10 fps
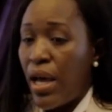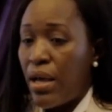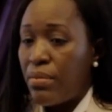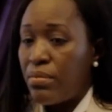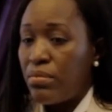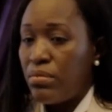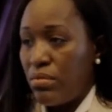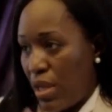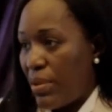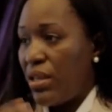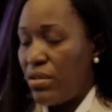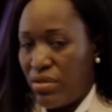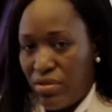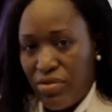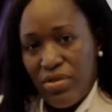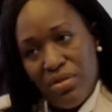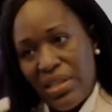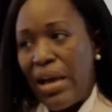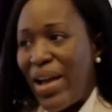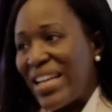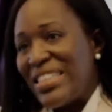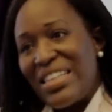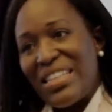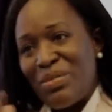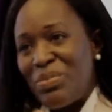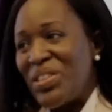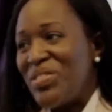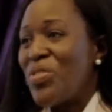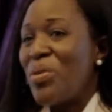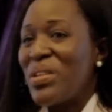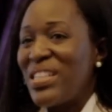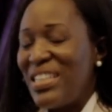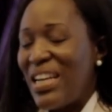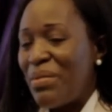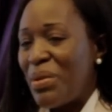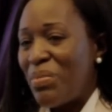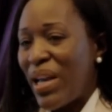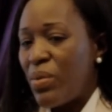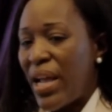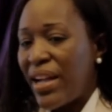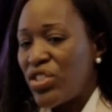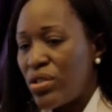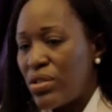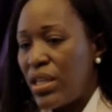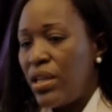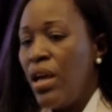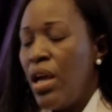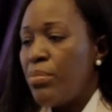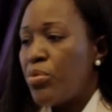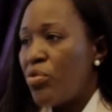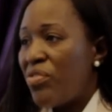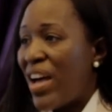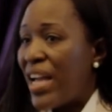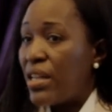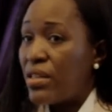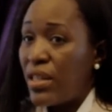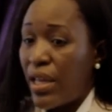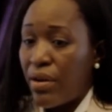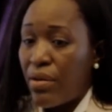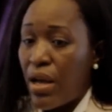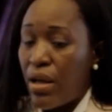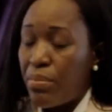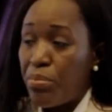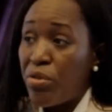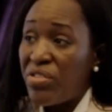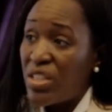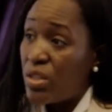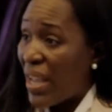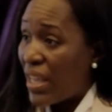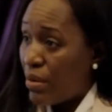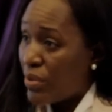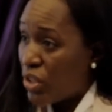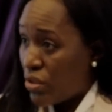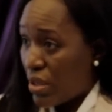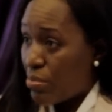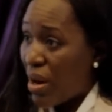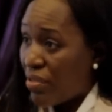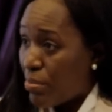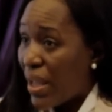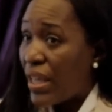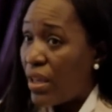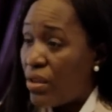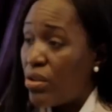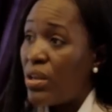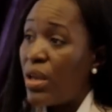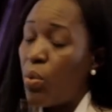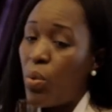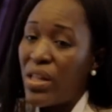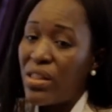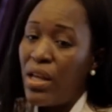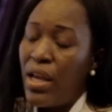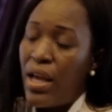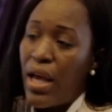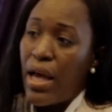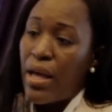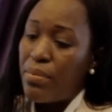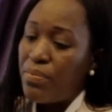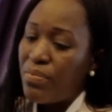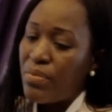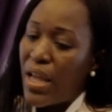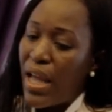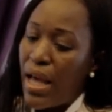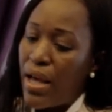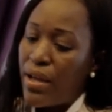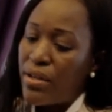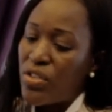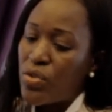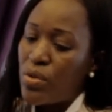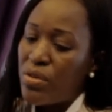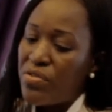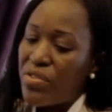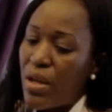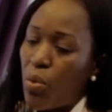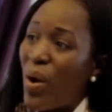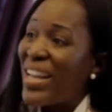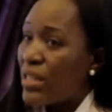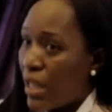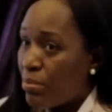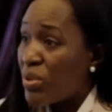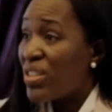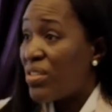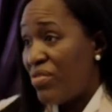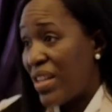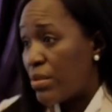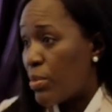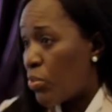um, I mean now Access, but formerly Diamond Bank, we actually provided their uh, privilege banking, which is their private banking unit, with um, uh, just sort of uh, white labeled investment